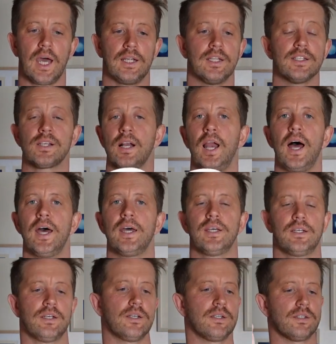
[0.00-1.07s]
and this clay
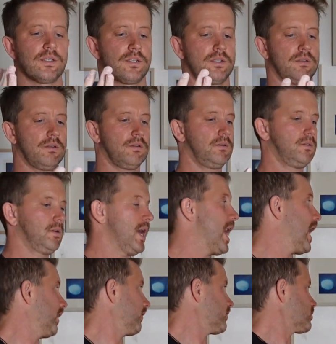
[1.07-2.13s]
is out of